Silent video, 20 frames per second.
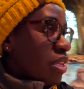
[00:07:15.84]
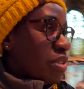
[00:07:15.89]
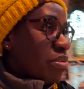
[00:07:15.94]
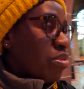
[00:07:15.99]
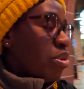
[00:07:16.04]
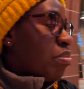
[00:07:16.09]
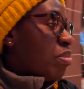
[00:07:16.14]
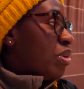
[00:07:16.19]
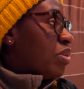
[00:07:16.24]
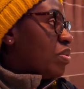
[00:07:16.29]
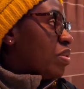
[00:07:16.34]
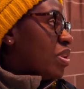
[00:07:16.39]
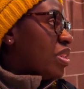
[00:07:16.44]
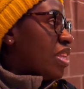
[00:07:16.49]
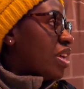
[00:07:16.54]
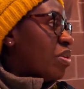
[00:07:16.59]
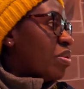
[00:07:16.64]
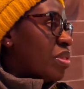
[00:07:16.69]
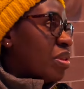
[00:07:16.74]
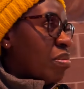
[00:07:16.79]
small
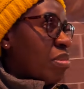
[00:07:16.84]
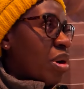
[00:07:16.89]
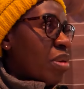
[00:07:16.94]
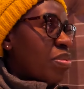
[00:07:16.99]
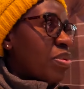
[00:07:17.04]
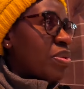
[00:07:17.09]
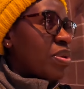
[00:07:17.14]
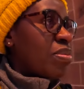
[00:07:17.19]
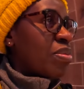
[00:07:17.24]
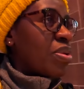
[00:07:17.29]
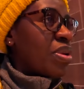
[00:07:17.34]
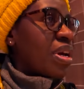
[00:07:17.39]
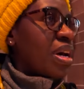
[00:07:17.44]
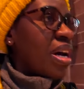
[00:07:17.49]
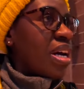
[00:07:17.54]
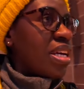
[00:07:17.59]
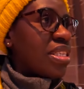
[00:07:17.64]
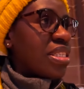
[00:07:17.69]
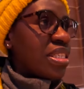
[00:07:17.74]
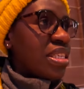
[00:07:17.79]
button there on the map. So I'm
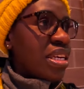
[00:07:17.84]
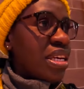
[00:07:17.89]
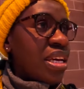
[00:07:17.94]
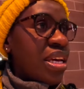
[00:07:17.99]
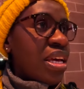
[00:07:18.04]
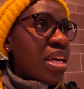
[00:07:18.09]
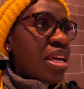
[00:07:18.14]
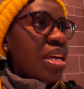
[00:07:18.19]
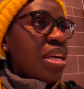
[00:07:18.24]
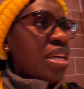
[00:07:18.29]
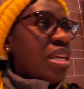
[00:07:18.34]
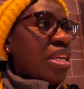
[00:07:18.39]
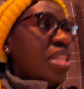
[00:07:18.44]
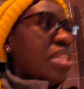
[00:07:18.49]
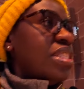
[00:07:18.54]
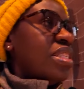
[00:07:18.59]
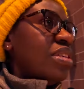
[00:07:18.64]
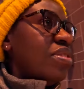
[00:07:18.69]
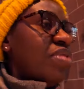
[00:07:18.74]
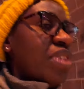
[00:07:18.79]
gonna ask
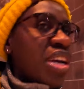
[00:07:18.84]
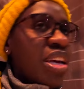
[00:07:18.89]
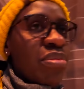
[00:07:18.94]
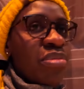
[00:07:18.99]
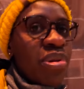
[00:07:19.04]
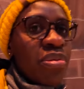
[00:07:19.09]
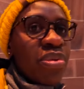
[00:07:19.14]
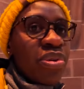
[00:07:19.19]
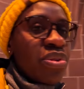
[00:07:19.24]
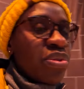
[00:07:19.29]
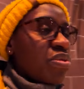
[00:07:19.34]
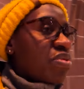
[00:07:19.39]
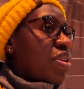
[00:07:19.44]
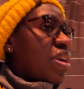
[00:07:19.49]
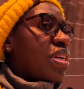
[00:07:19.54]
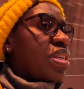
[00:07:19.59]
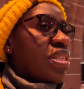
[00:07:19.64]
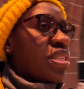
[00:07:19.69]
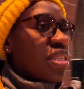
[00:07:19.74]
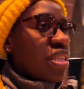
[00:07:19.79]
and see if I can be able to
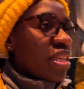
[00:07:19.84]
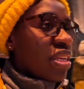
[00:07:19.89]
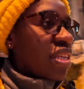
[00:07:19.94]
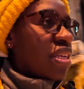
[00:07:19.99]
find.